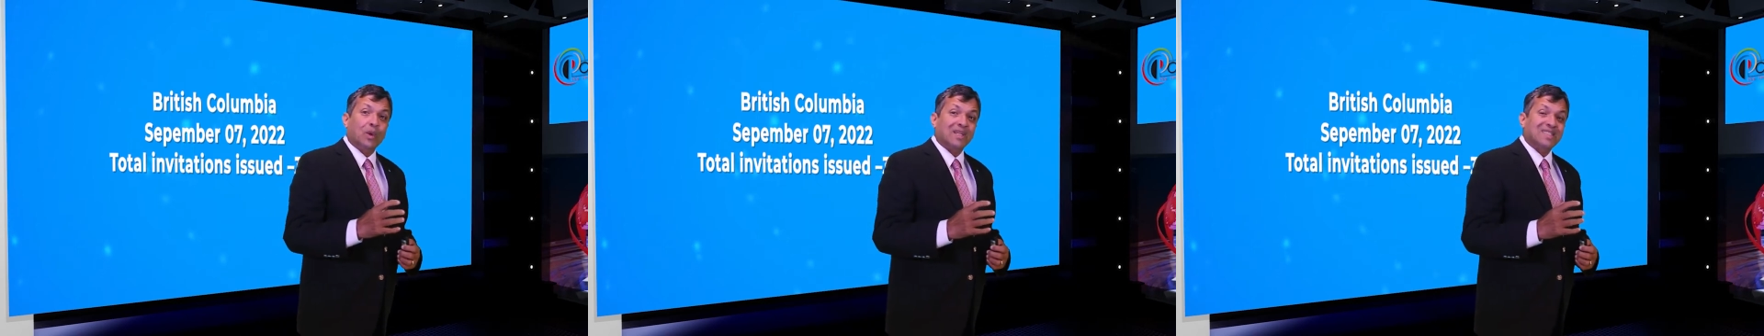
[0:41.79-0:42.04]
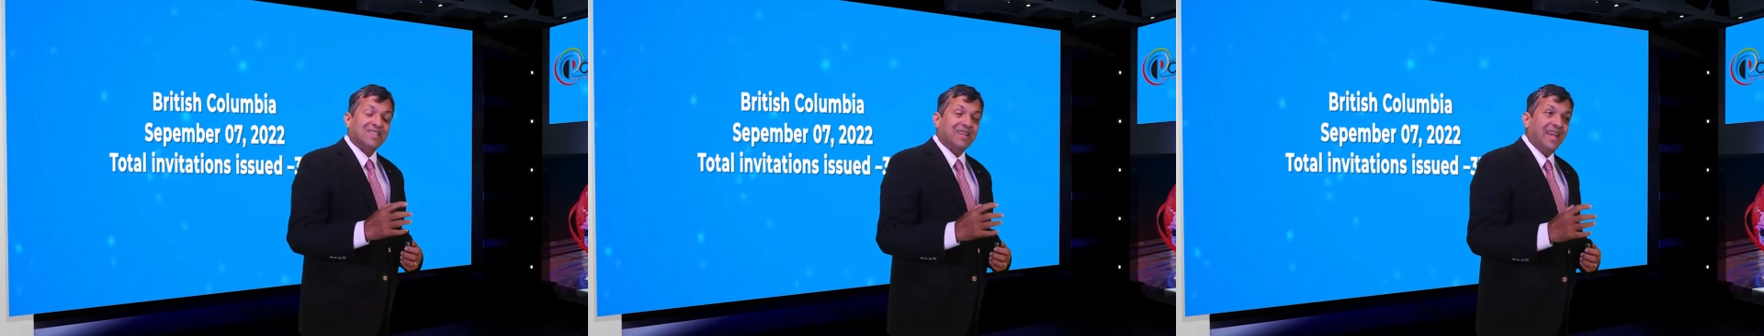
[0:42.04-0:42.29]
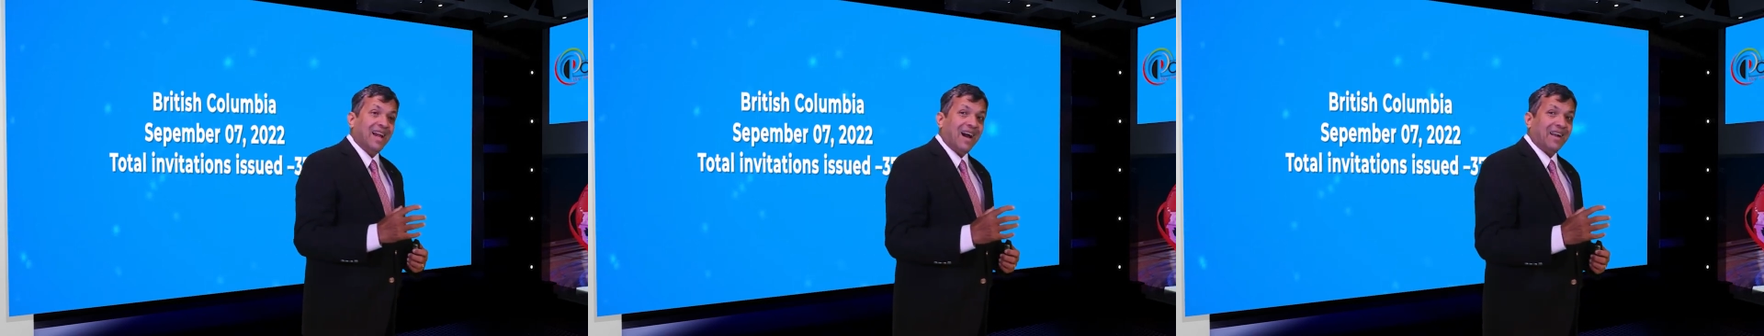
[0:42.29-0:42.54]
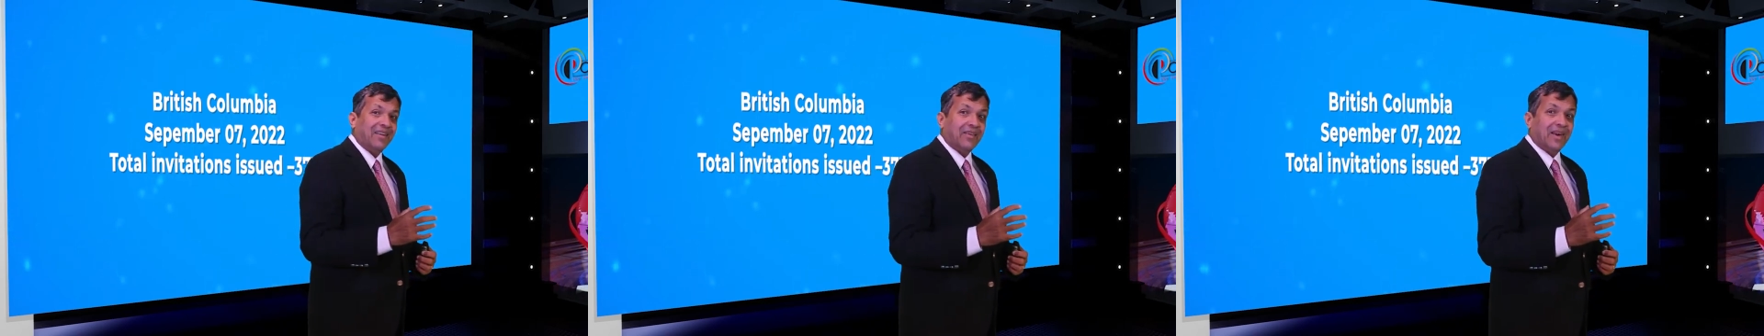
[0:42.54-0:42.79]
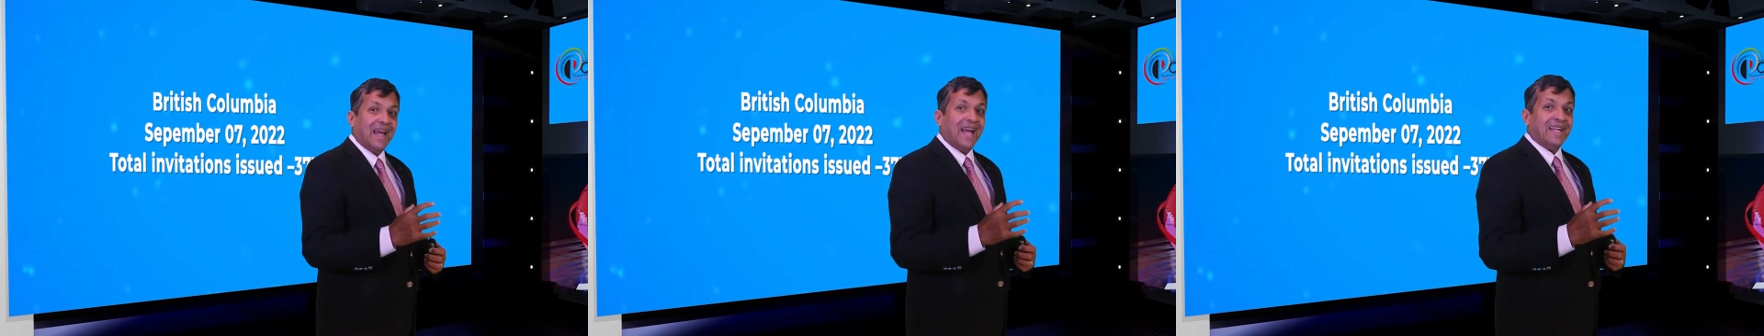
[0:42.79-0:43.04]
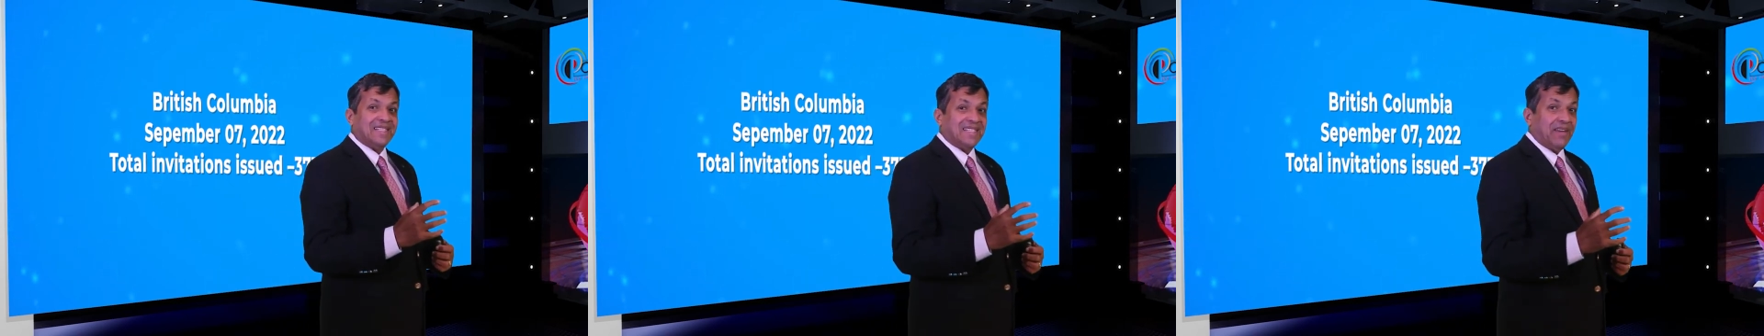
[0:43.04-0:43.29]
was
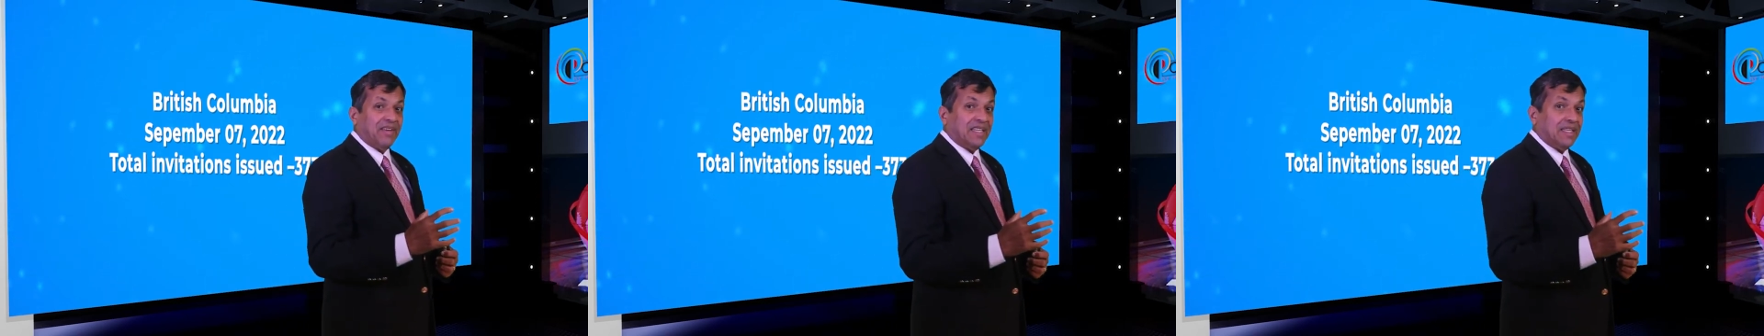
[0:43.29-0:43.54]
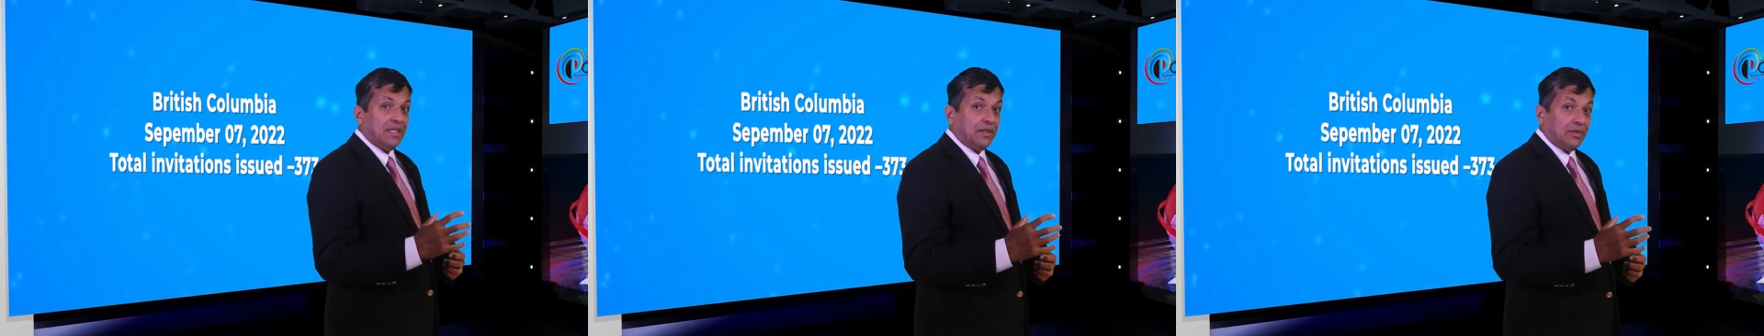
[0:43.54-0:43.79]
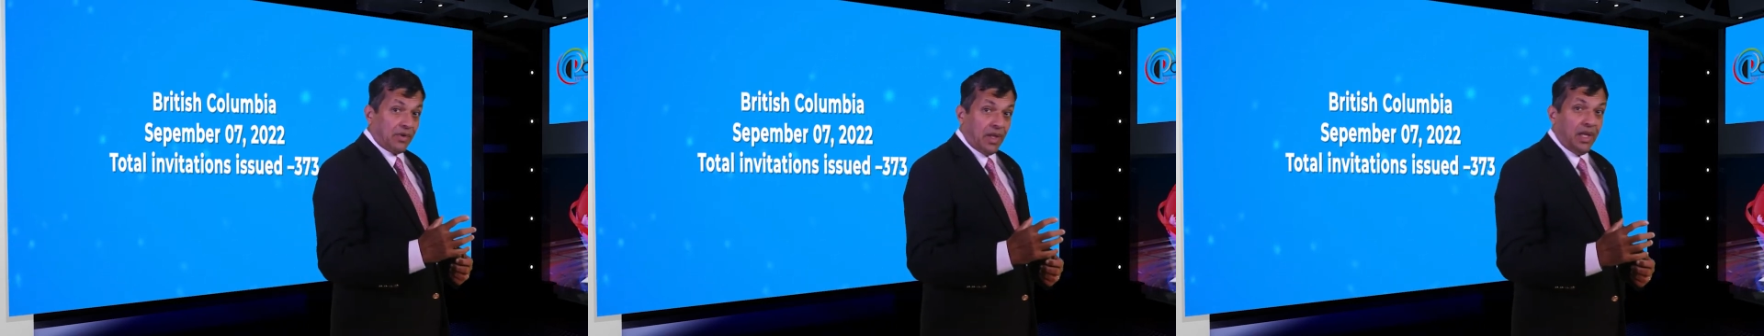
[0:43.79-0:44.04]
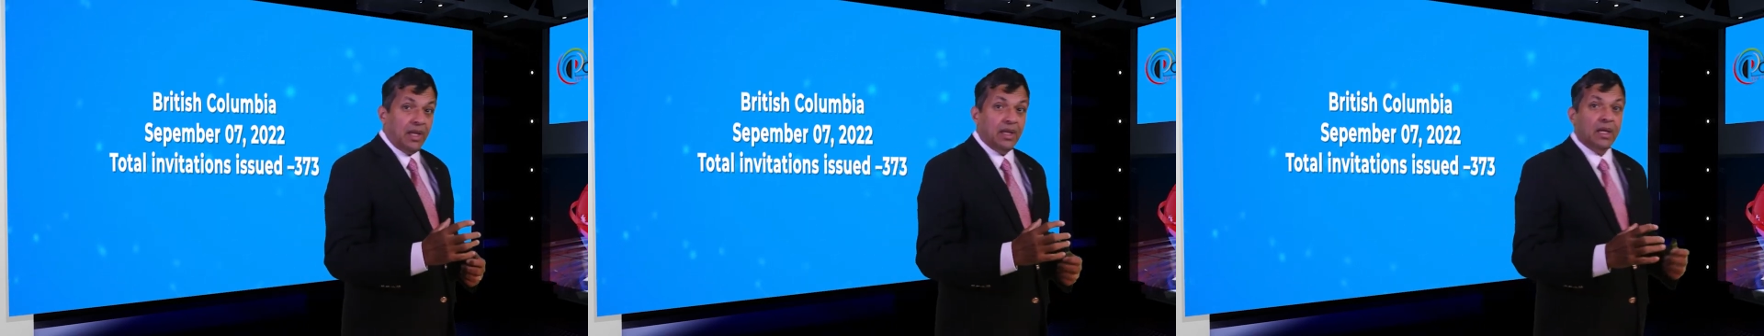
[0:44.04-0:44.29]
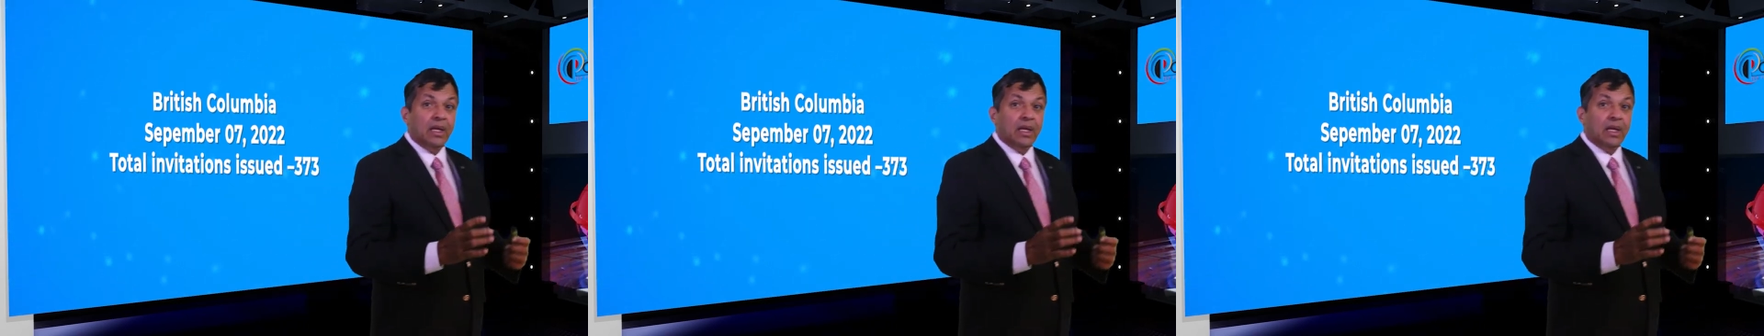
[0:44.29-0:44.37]
373.